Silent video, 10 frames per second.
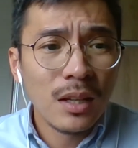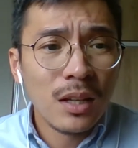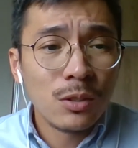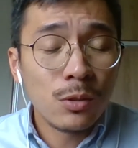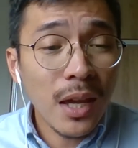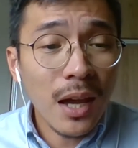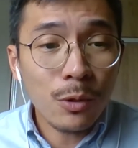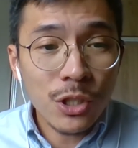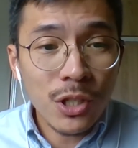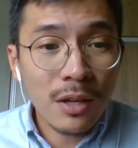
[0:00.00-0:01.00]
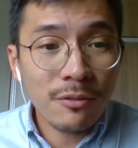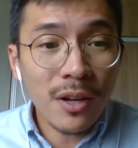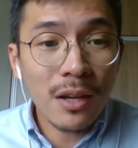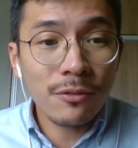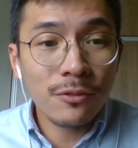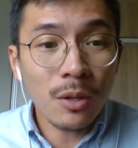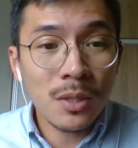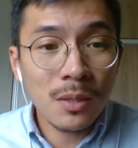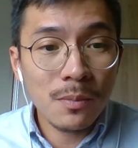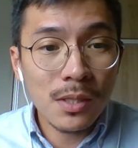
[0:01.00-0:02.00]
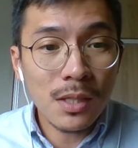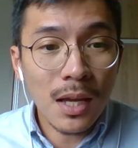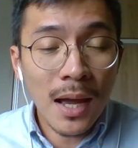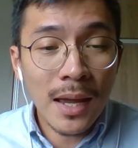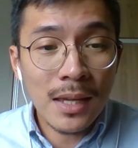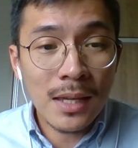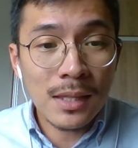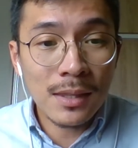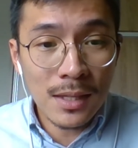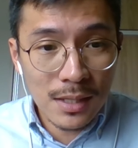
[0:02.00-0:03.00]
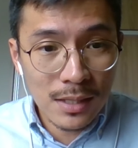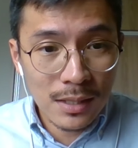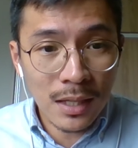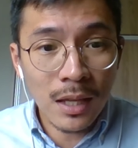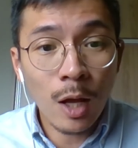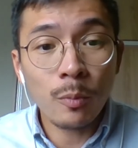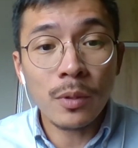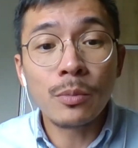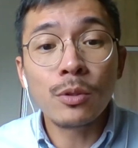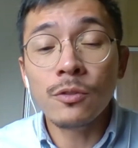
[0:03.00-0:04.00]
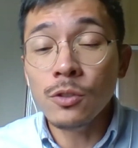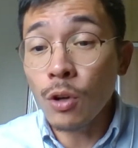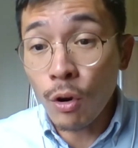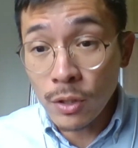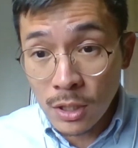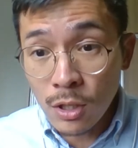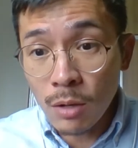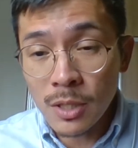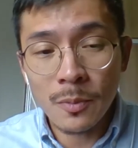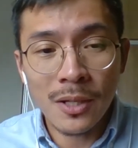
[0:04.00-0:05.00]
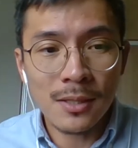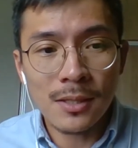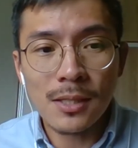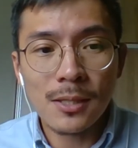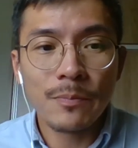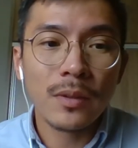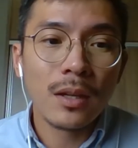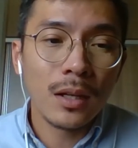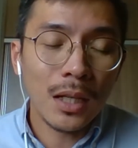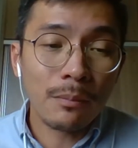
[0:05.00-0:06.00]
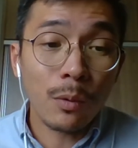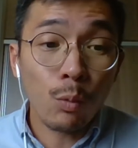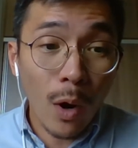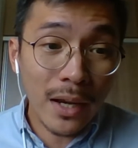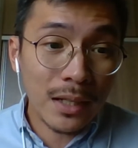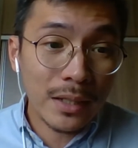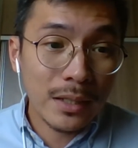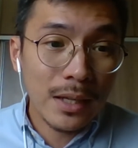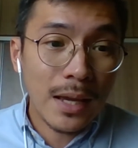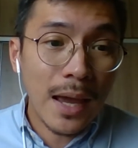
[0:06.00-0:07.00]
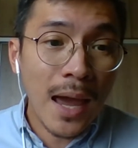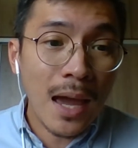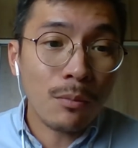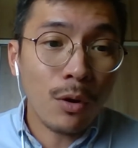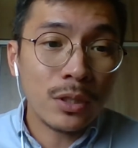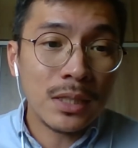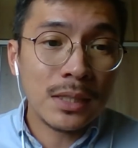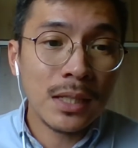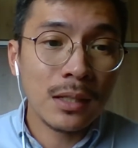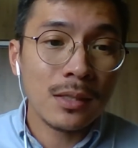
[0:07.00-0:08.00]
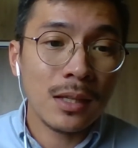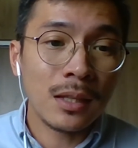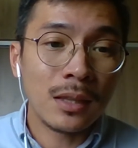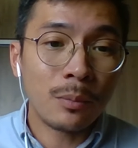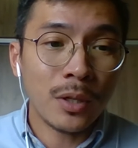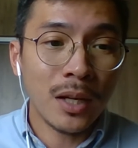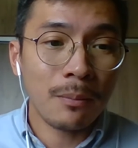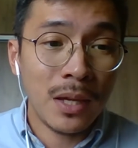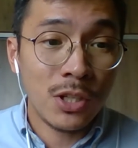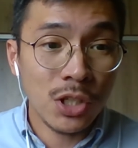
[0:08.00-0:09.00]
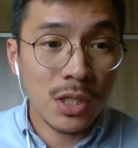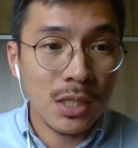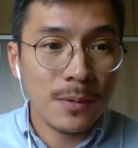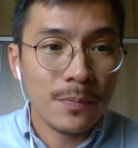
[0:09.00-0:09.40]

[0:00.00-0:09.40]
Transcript: Today, I will share 5 top tips I think can help improve your e-commerce presence. Number 1, add more details in the product pages.